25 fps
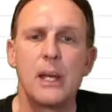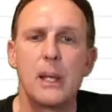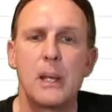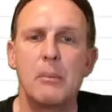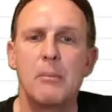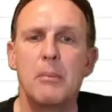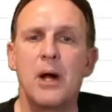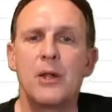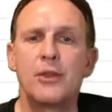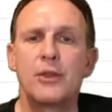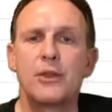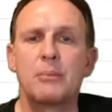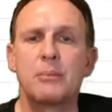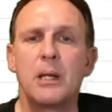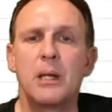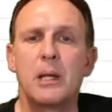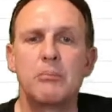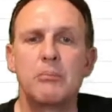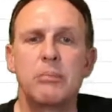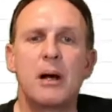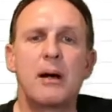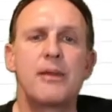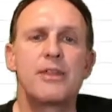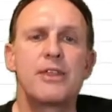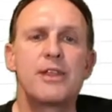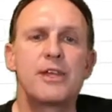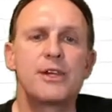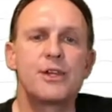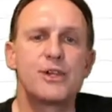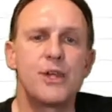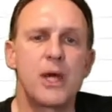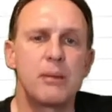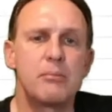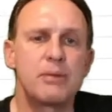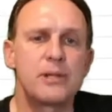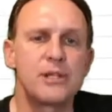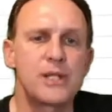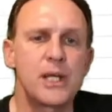multiplied by the
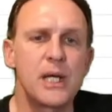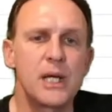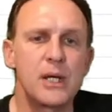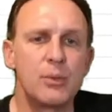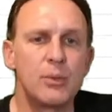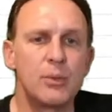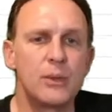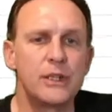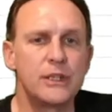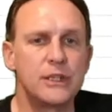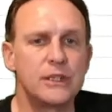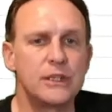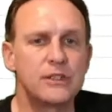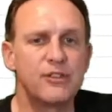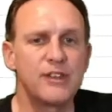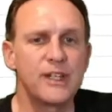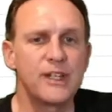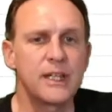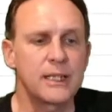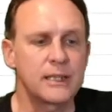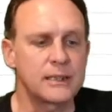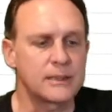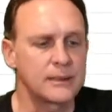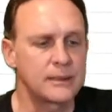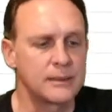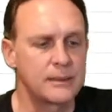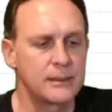10%, which is fixed.